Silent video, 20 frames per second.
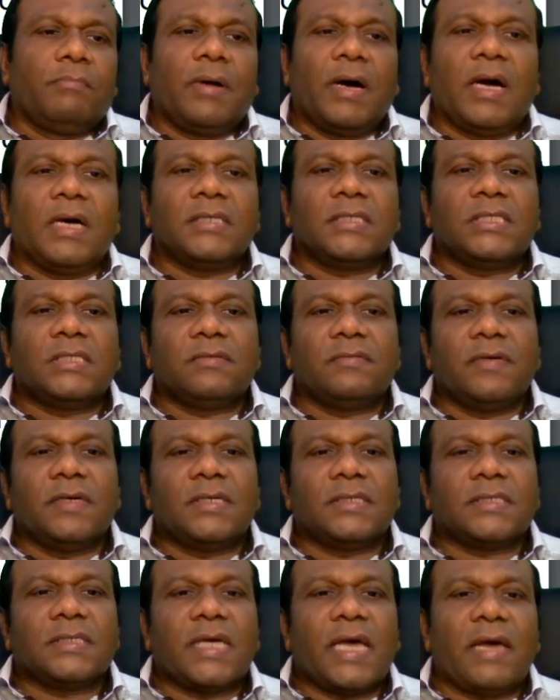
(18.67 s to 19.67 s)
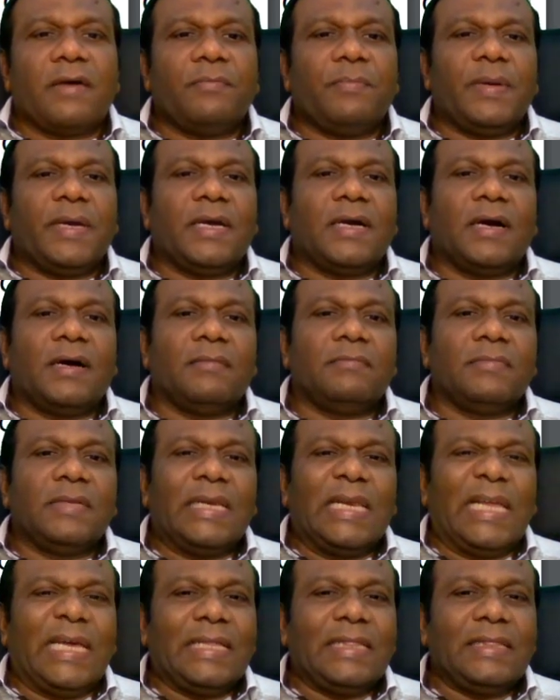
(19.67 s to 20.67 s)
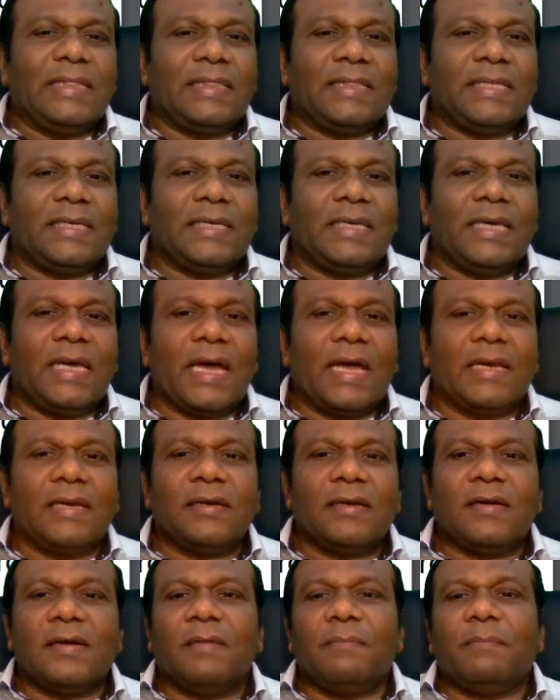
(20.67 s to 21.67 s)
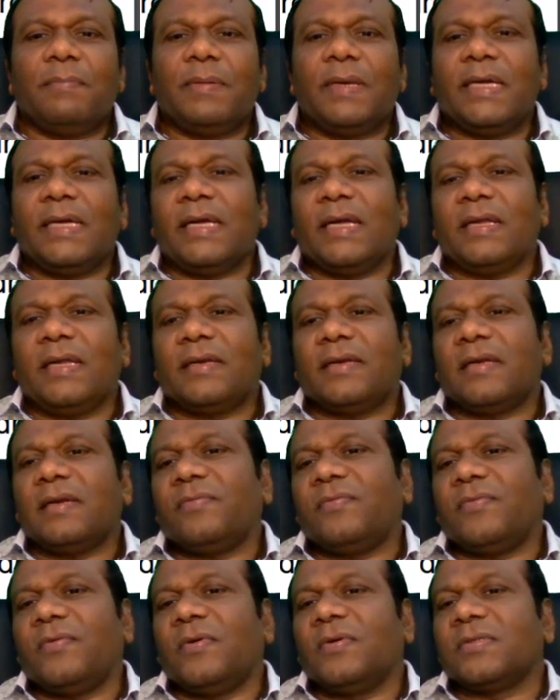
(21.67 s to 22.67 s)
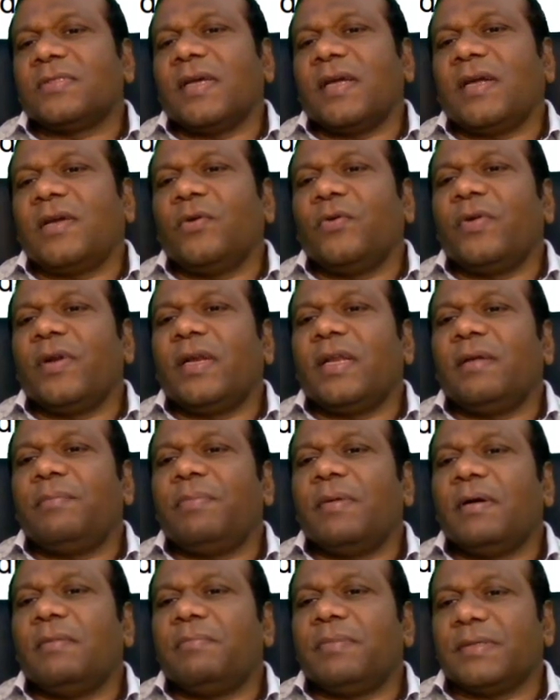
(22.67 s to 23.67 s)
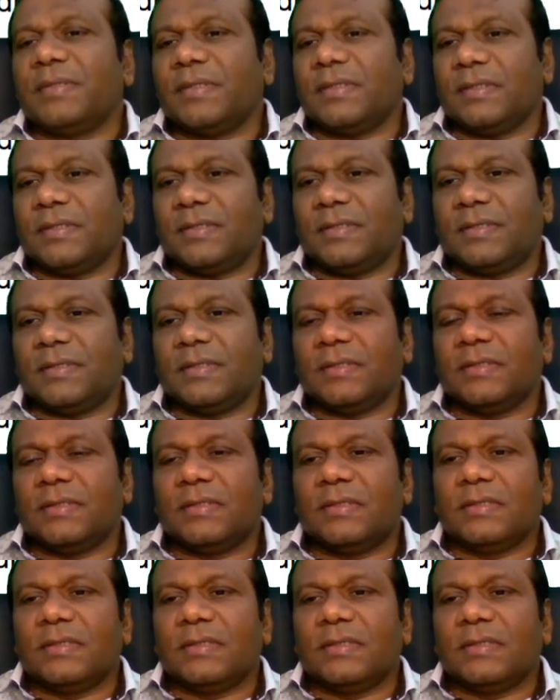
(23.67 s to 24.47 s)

Passwords have become lengthy and complicated for security purposes.